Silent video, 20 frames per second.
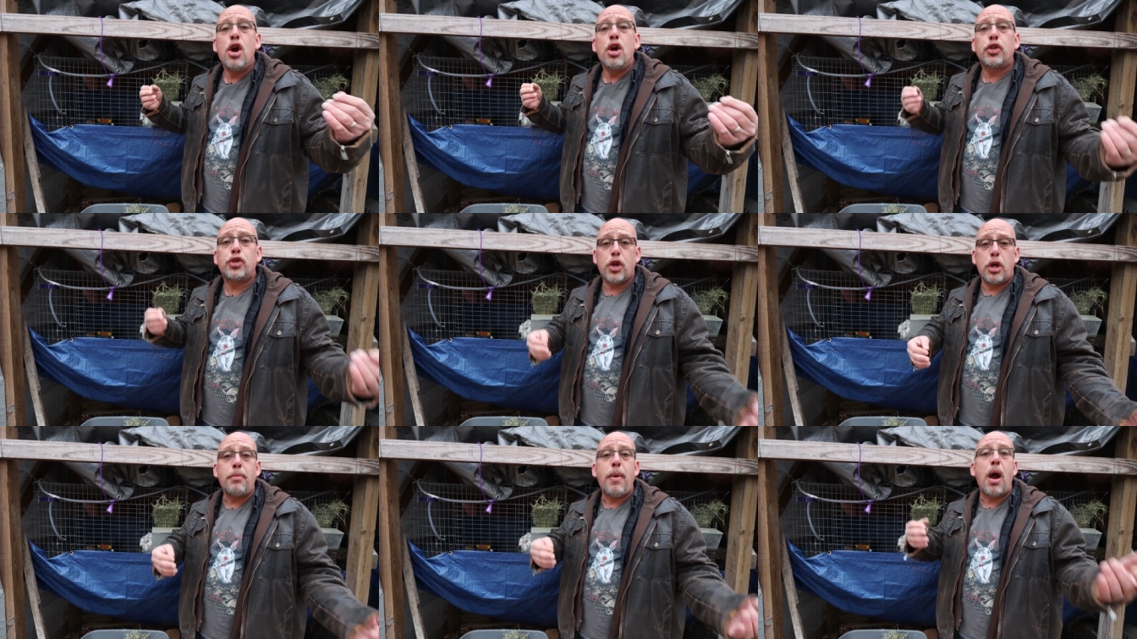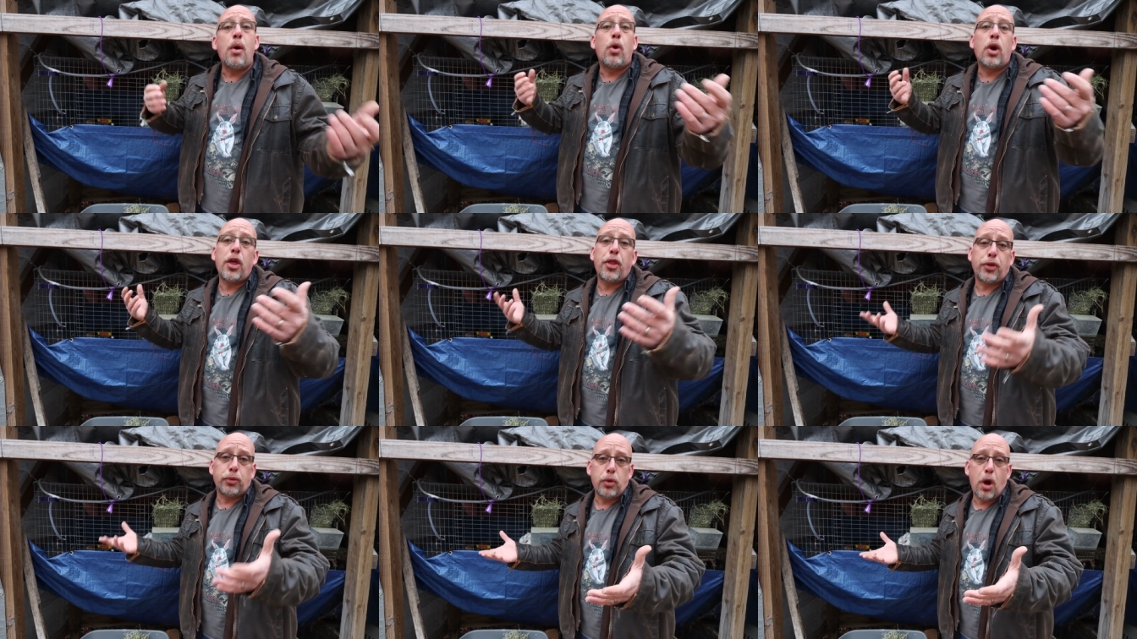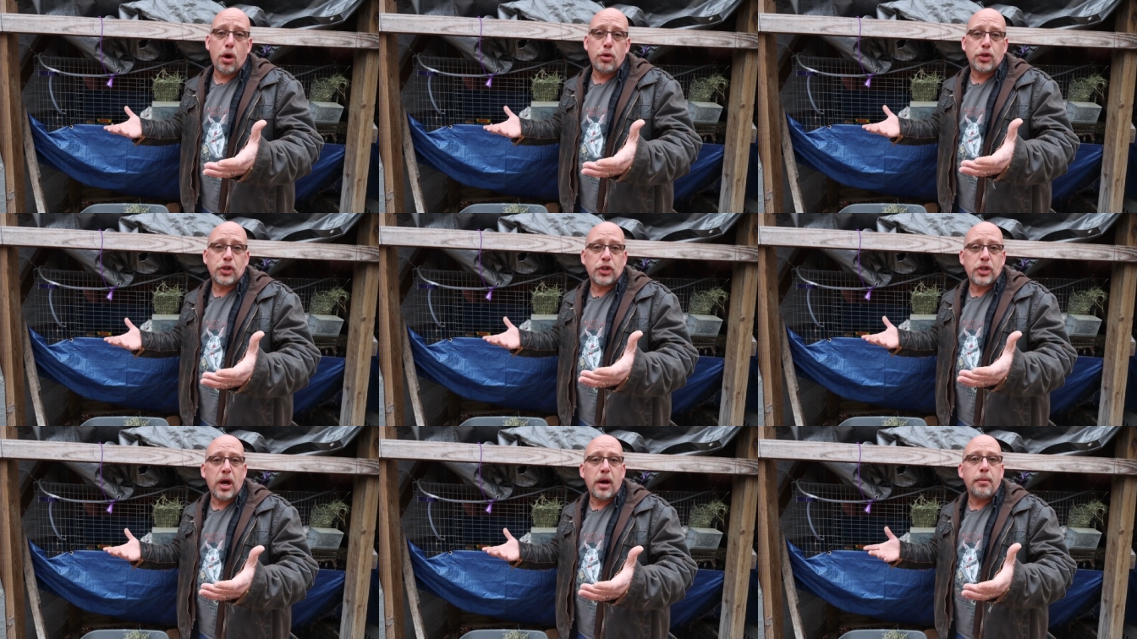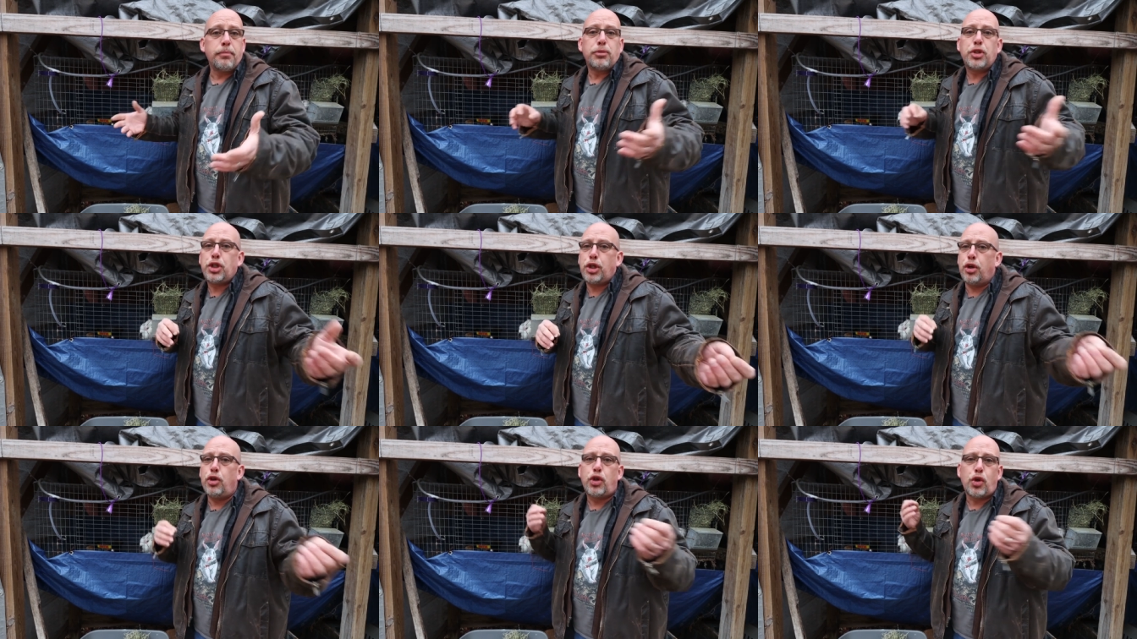So you might want to throw some
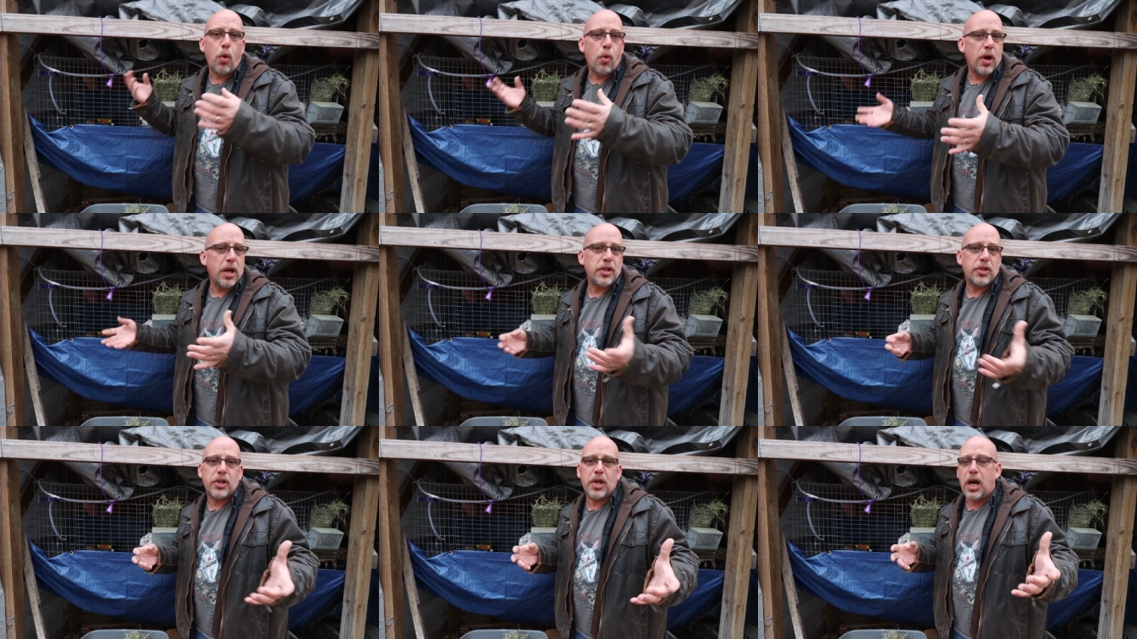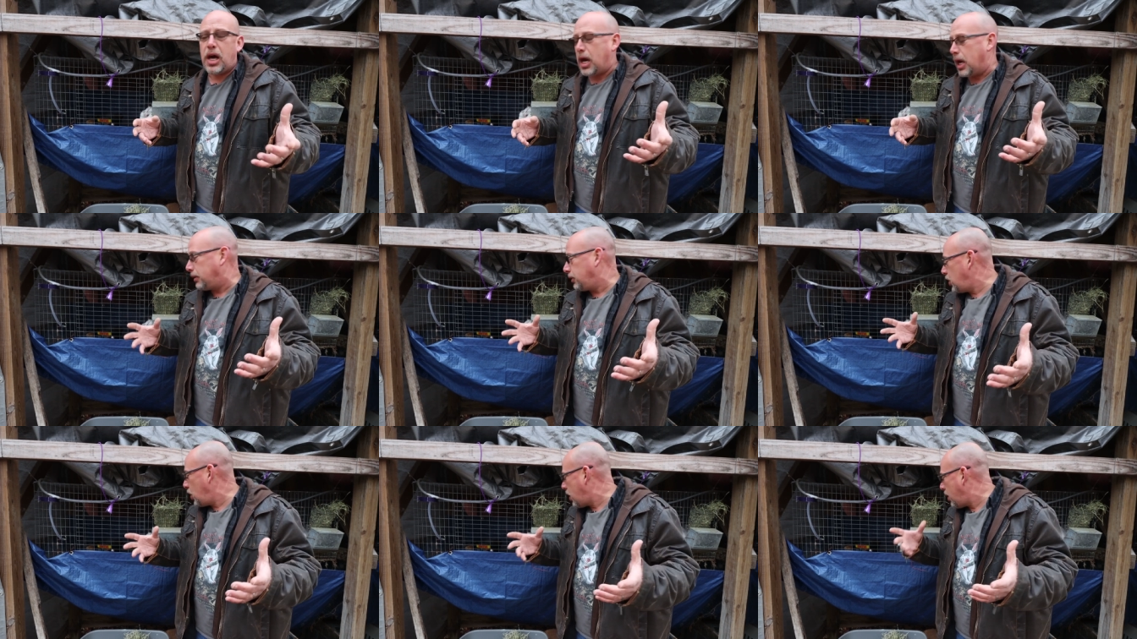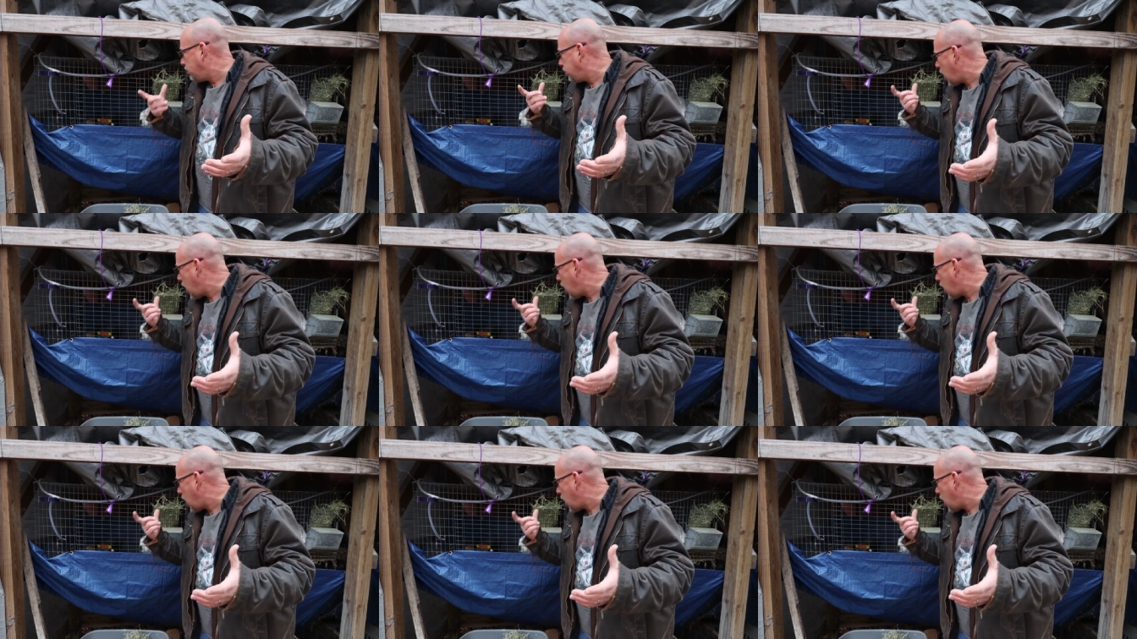chew toys, uh, you know, a